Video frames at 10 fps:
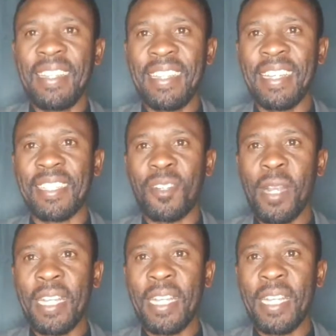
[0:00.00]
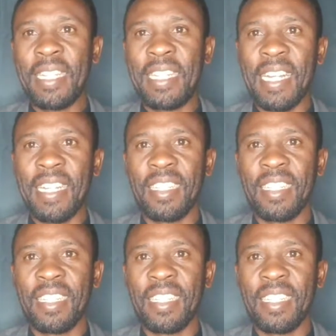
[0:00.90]
Yes, quite an
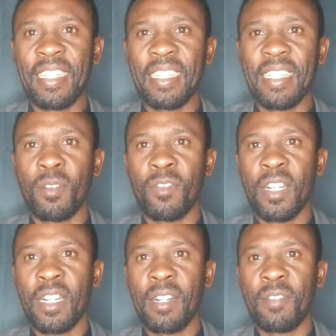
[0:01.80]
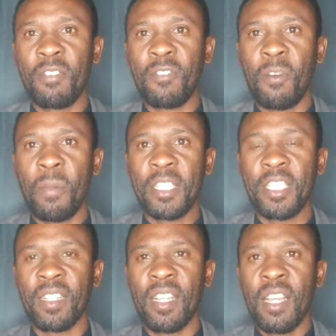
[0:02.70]
interesting piece of
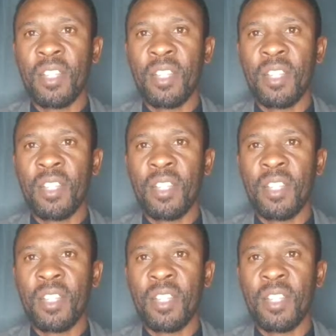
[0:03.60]
information.